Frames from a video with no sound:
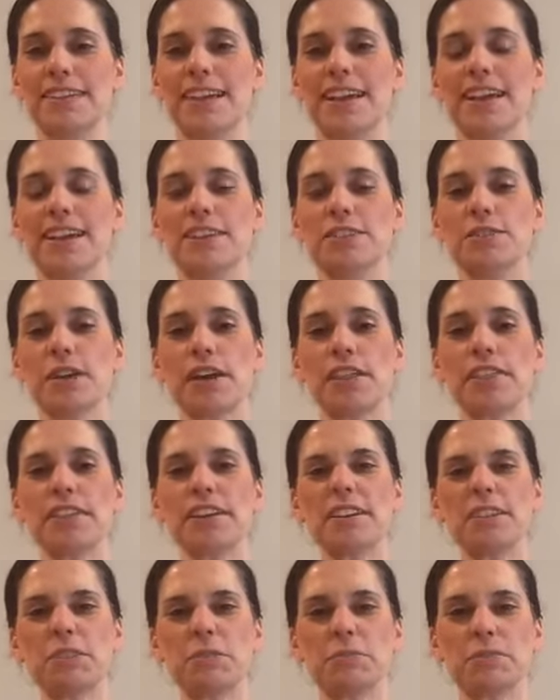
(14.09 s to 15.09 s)
So I thought it
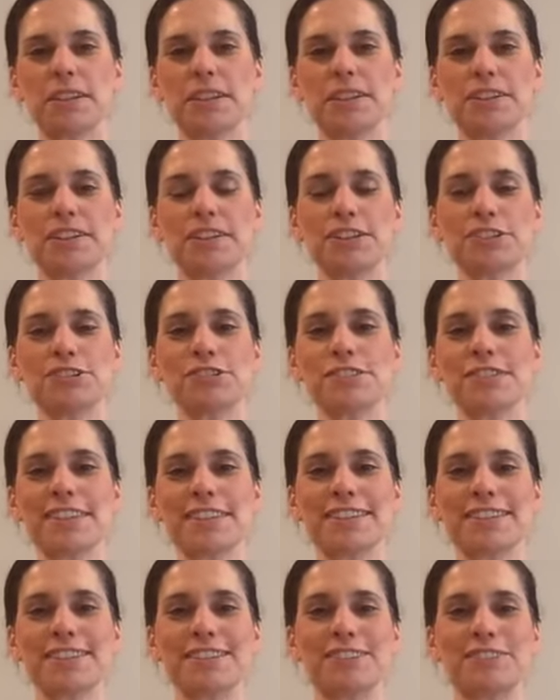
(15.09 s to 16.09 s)
would be an interesting
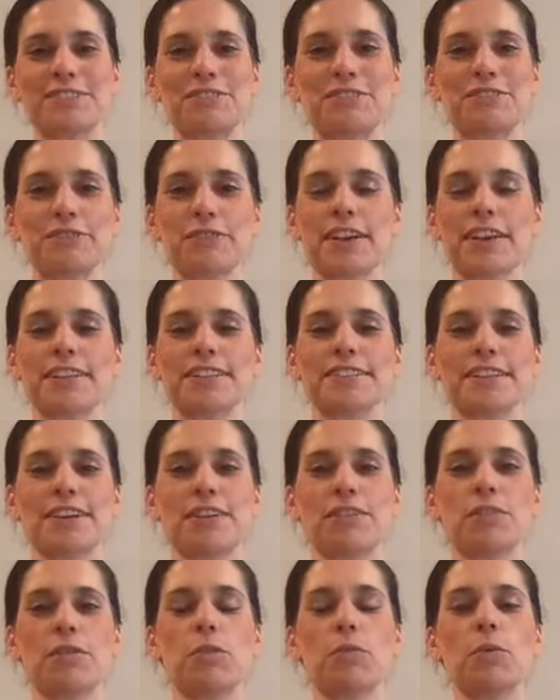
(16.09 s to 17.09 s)
thing to find out
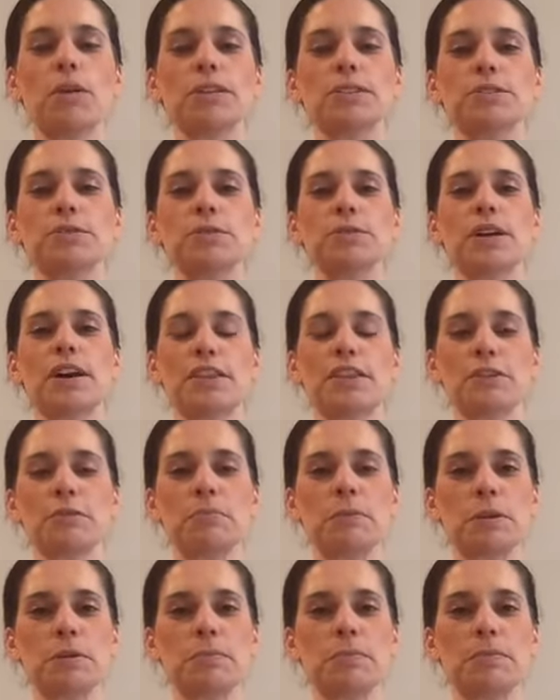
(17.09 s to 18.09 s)
what do other
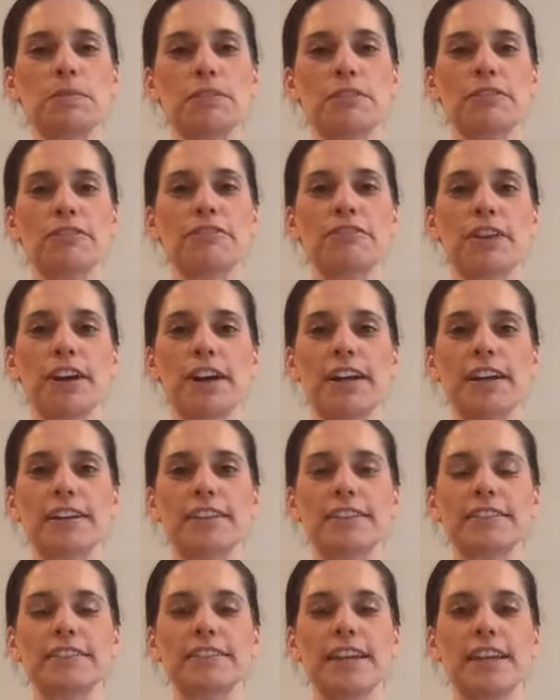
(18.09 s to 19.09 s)
people find
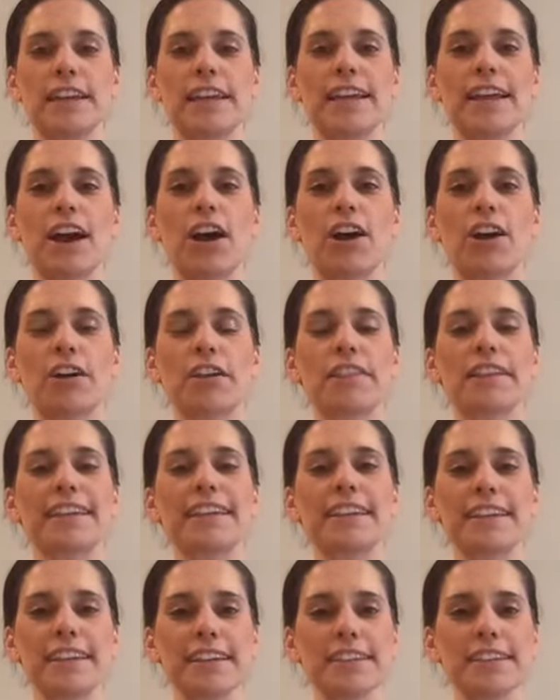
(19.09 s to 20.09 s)
are the
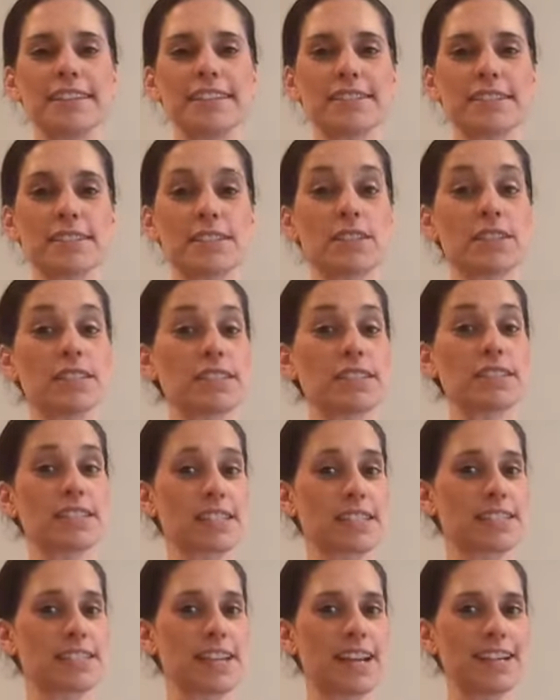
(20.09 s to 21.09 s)
keys to
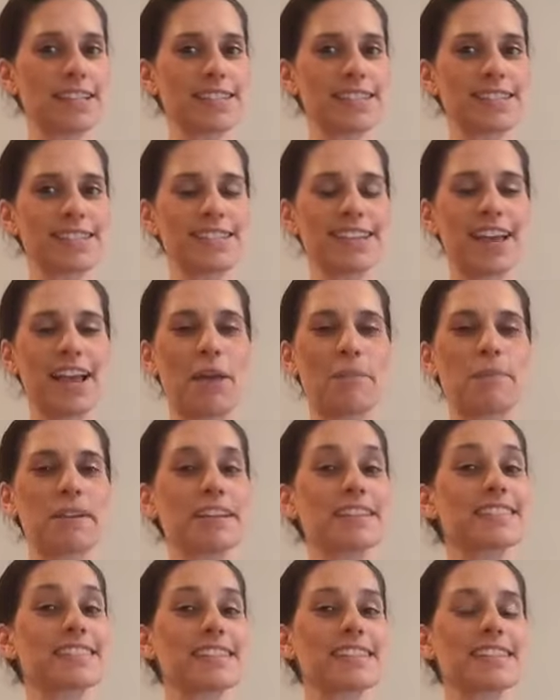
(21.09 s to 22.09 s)
success,
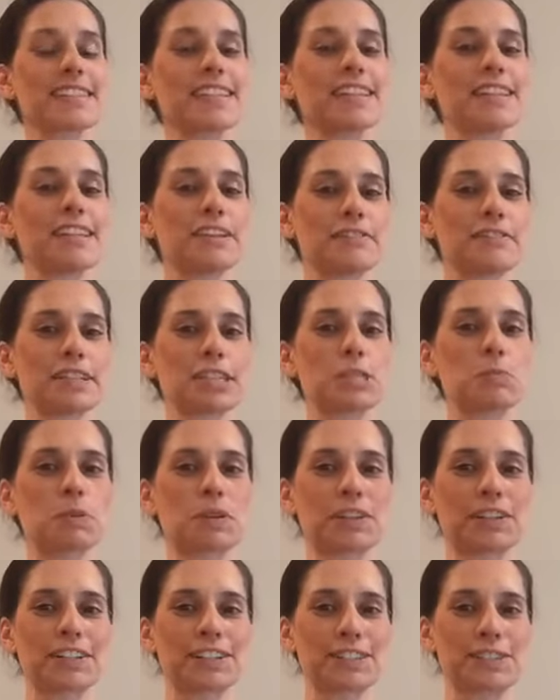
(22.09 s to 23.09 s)
because it's a lived
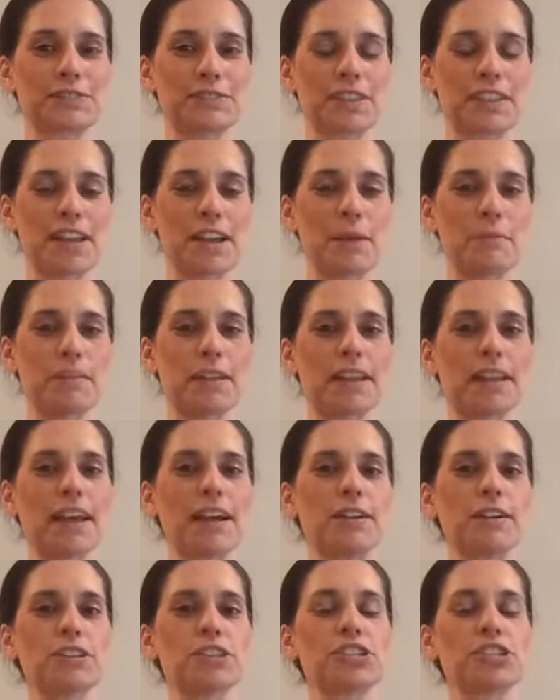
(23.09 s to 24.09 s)
experience for them, and
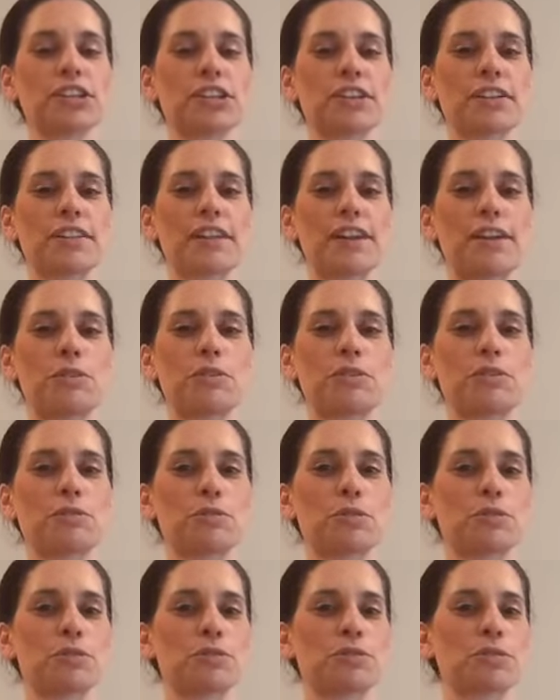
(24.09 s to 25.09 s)
how to share that with the
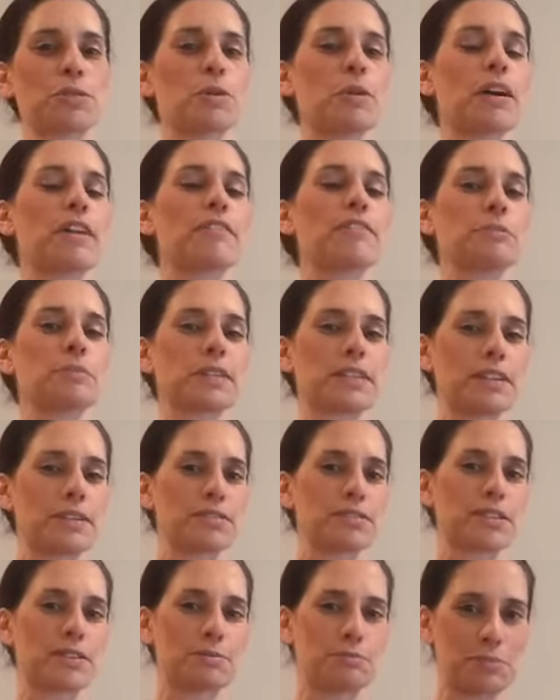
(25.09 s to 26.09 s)
world so everybody
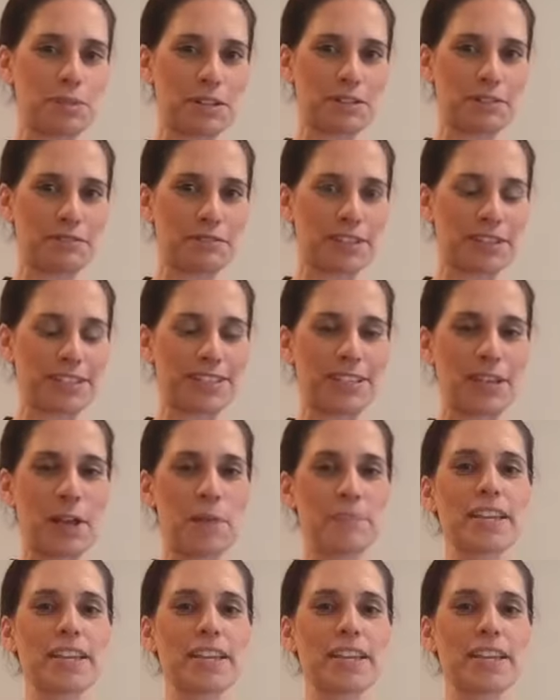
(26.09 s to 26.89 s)
else can benefit.